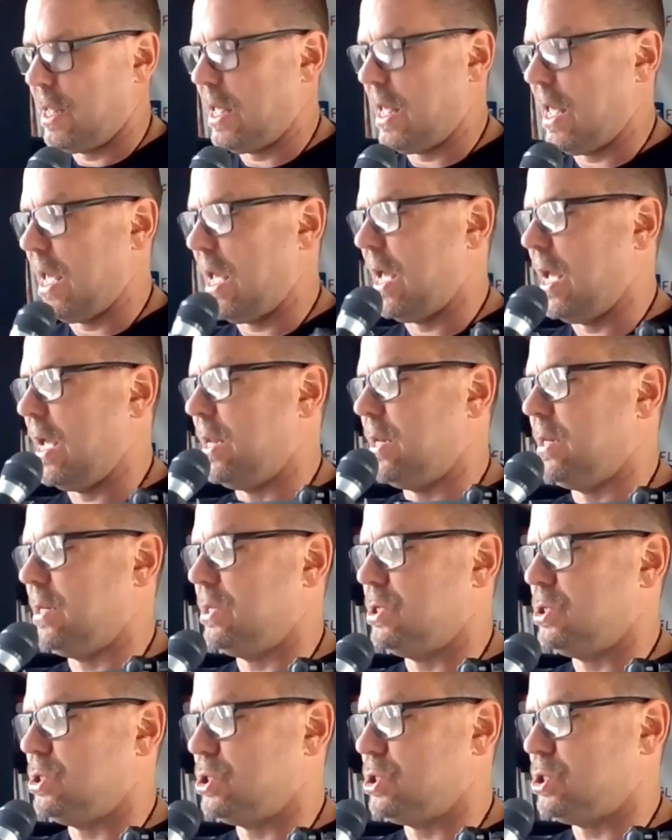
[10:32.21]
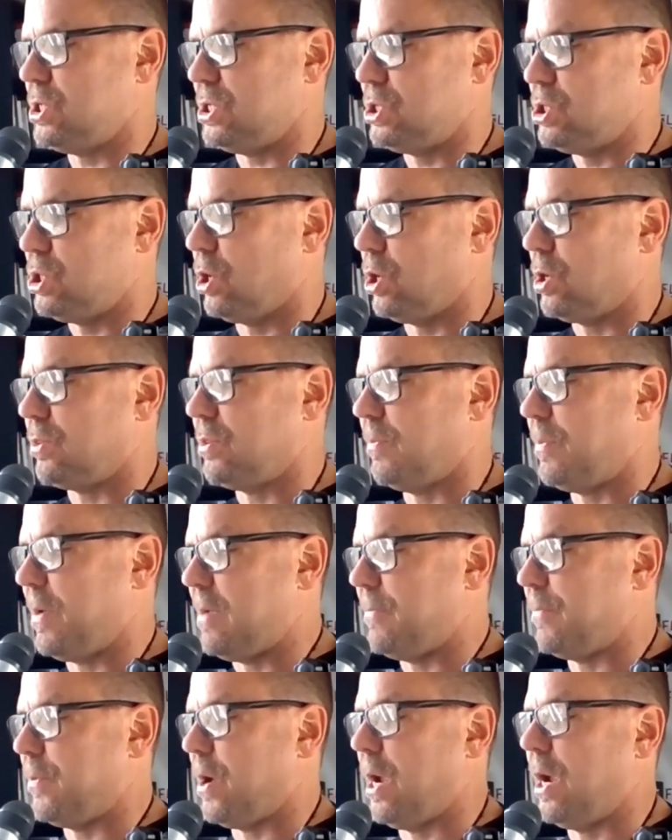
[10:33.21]
and she took the
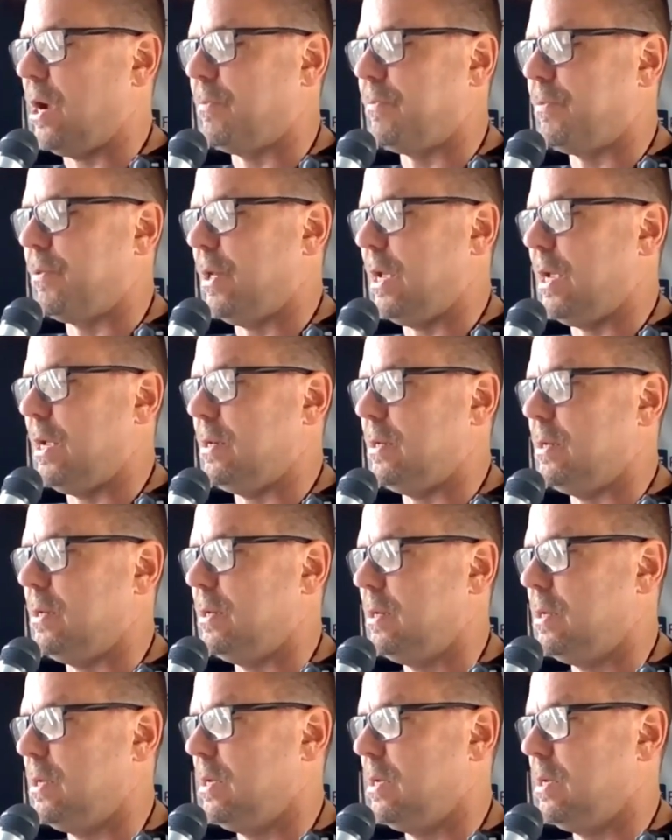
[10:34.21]
paper airplane,